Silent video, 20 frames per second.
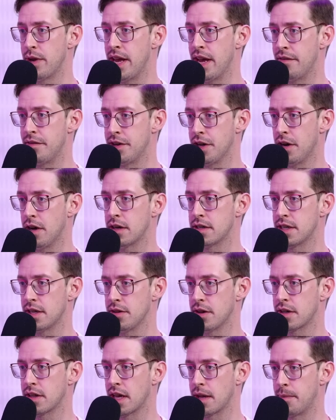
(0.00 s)
we have dogs that
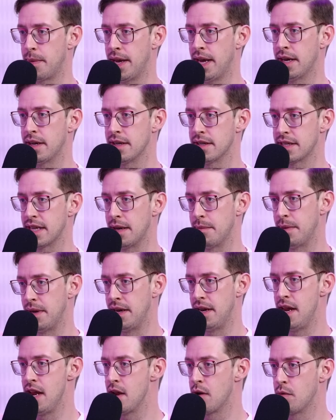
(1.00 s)
look like pandas, that'd
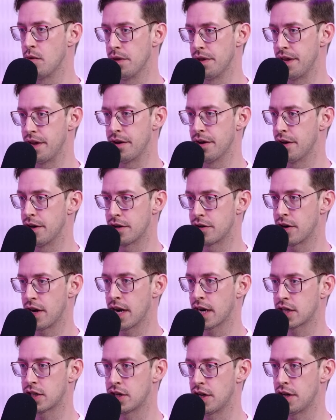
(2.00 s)
be an equally good
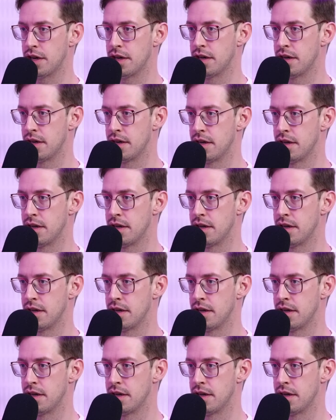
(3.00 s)
attraction.